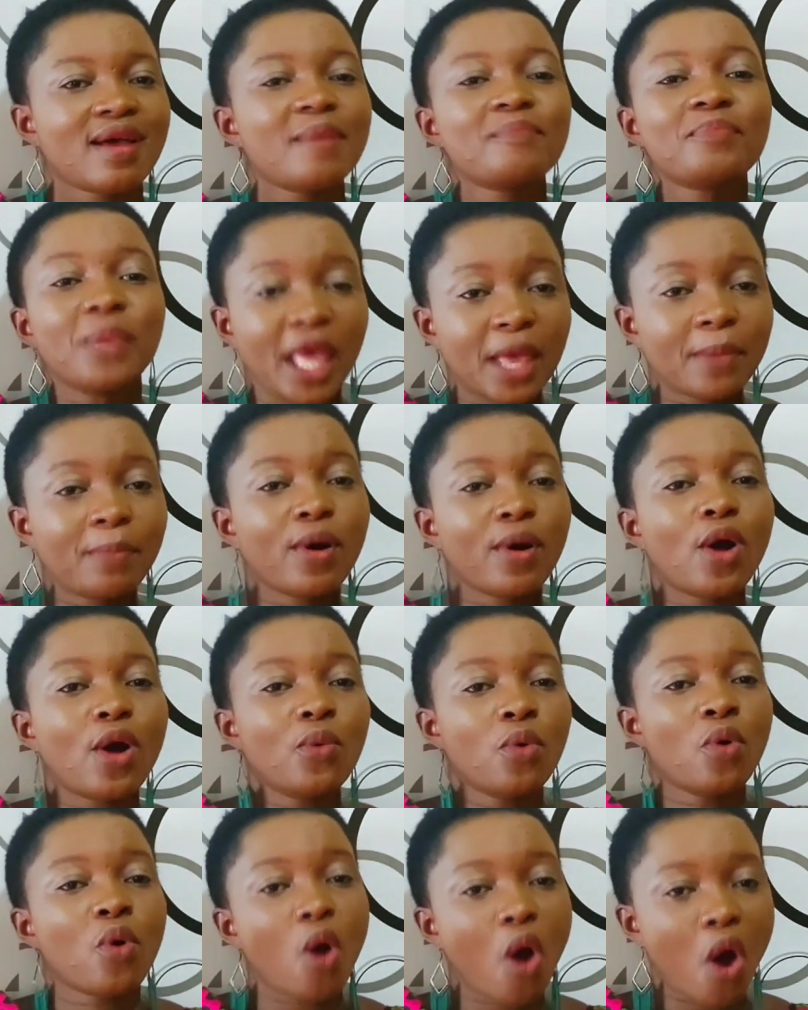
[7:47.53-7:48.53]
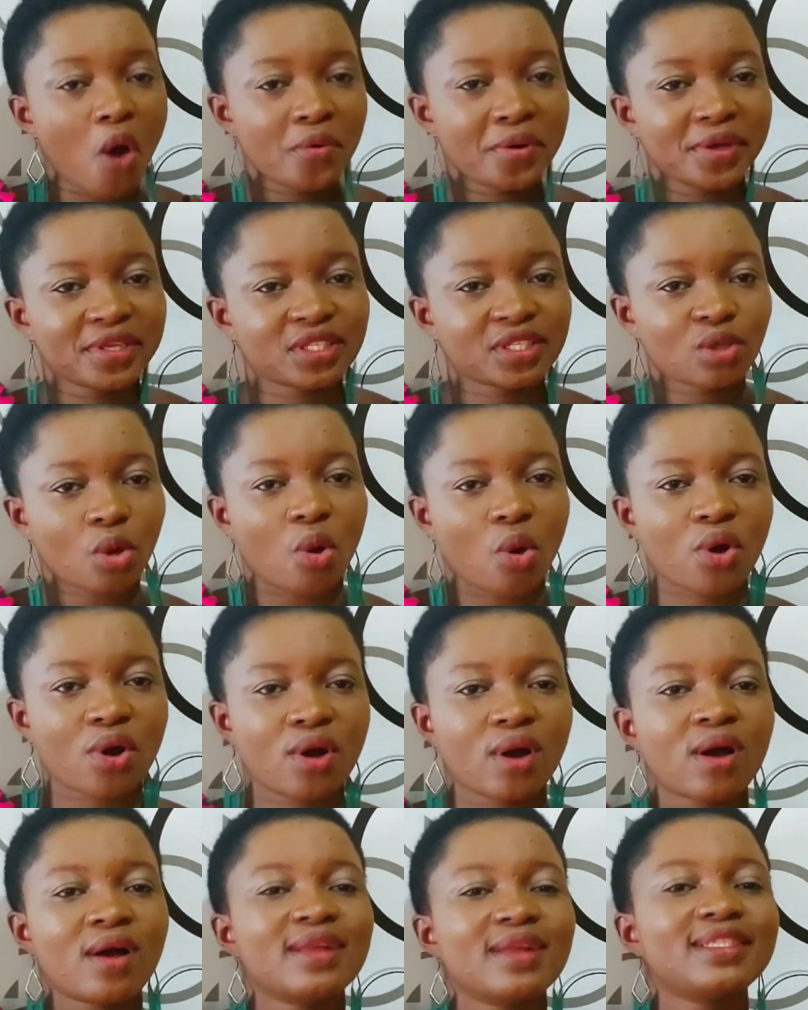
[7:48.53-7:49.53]
People will always
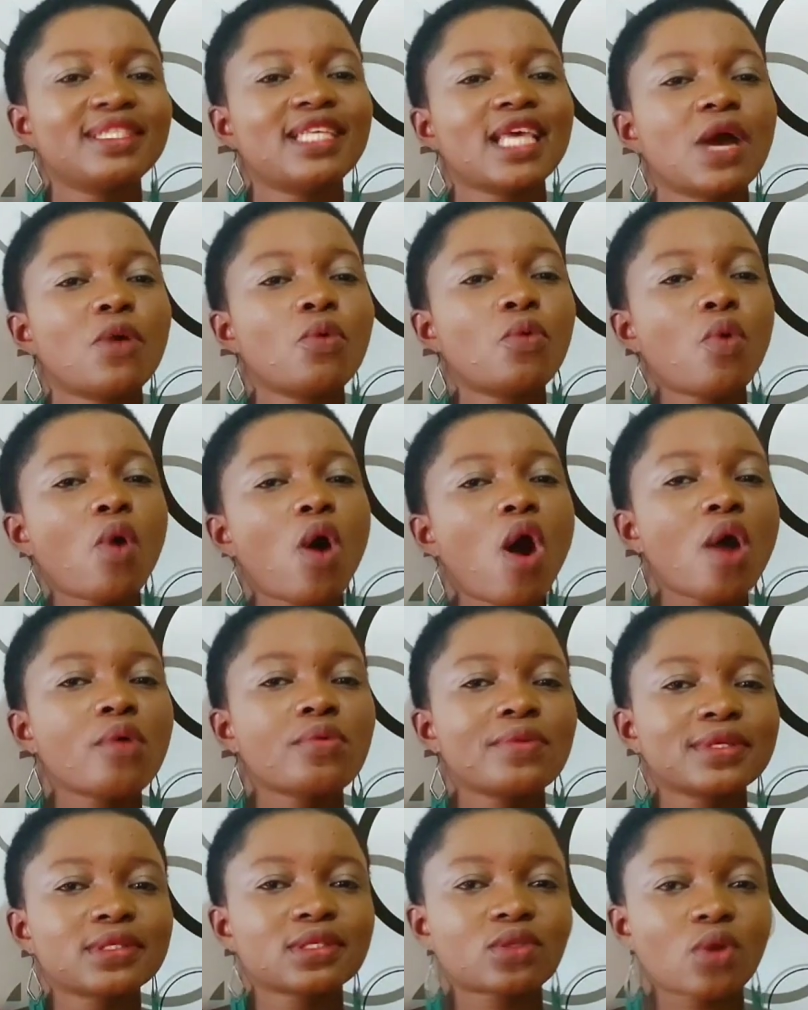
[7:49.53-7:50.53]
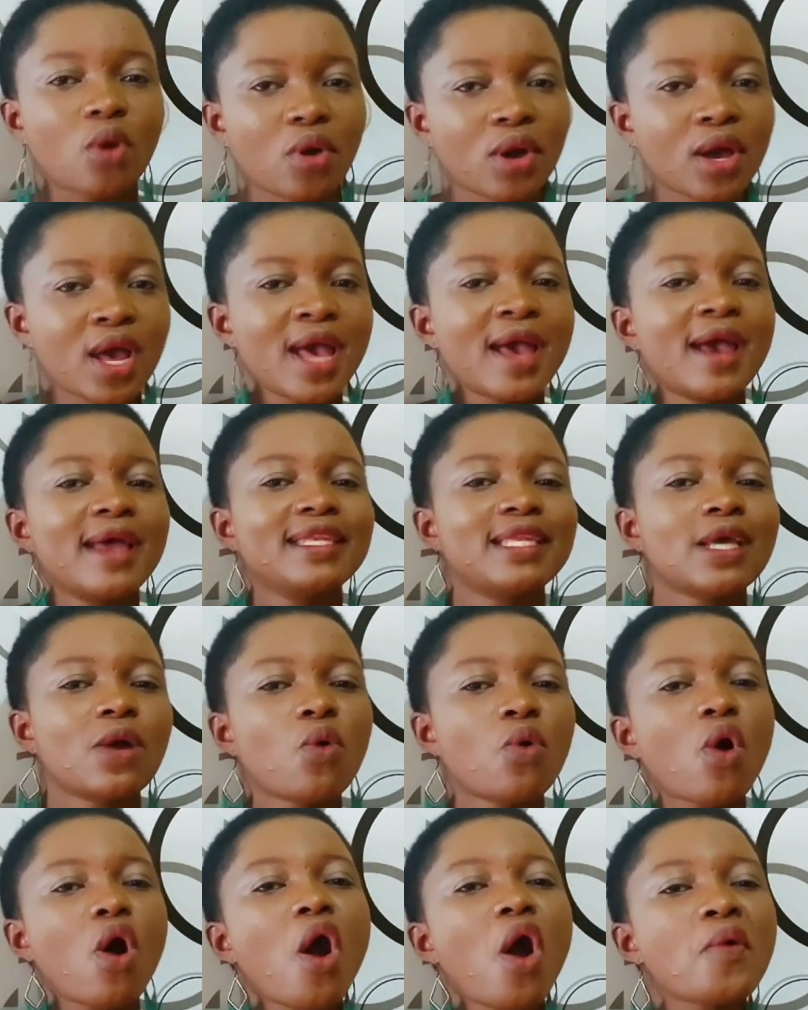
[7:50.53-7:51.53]
talk. They will always talk. They
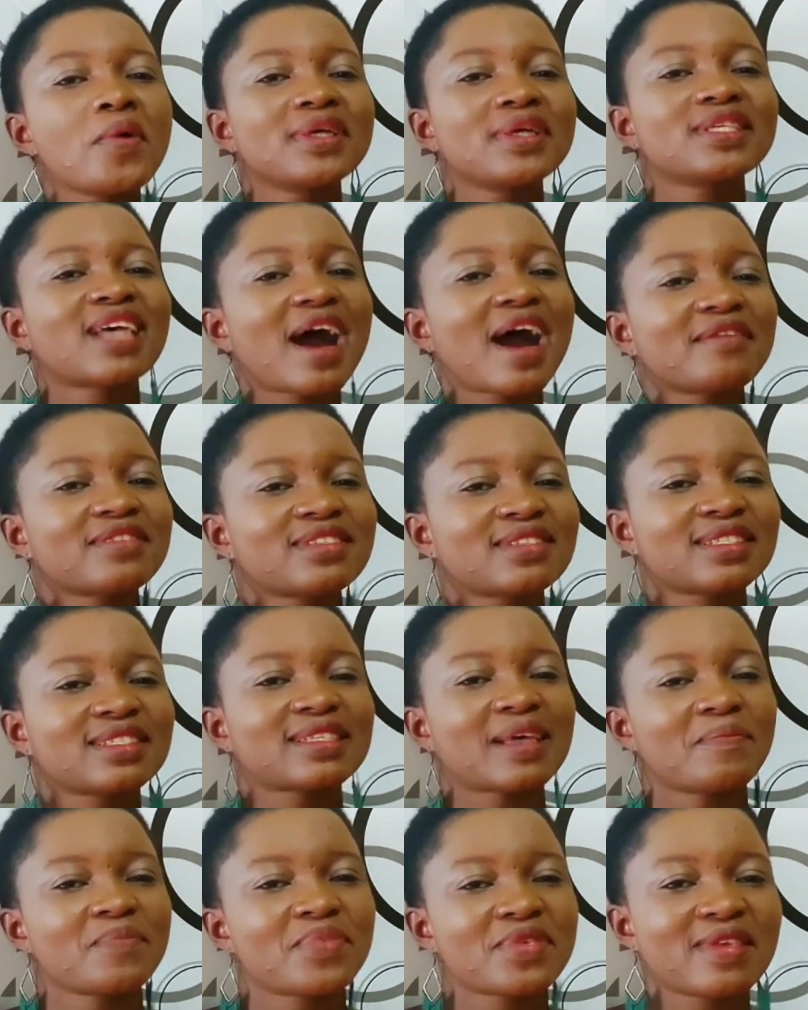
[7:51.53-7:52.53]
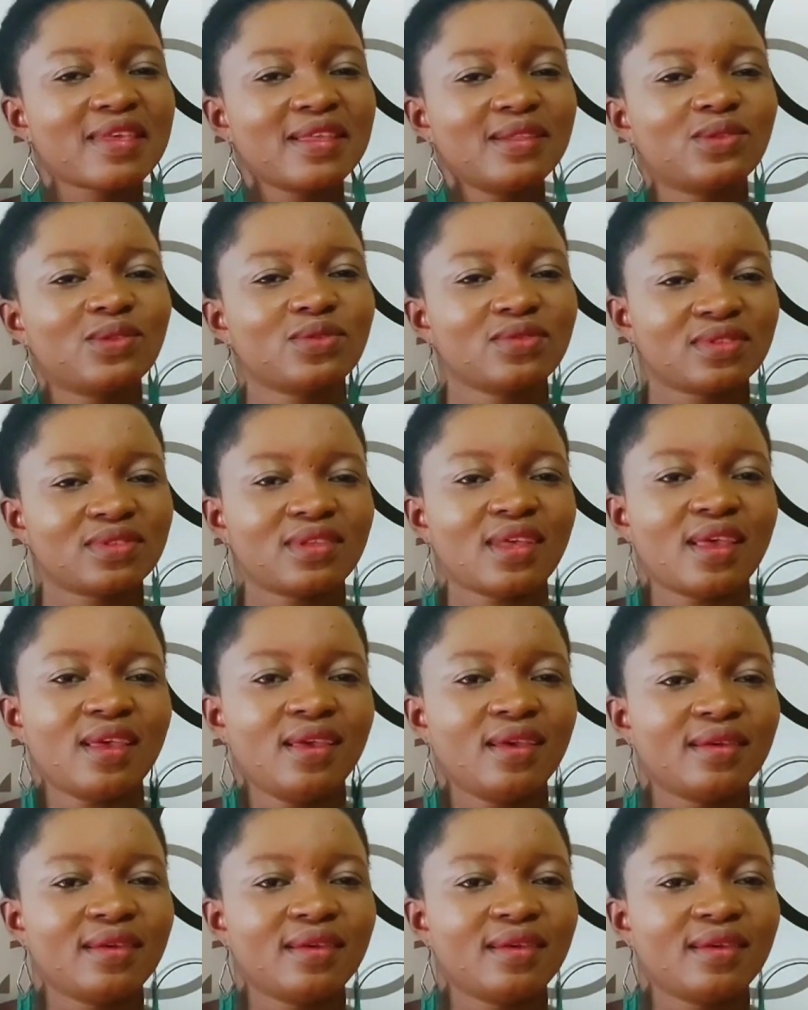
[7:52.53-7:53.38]
will always have something to say.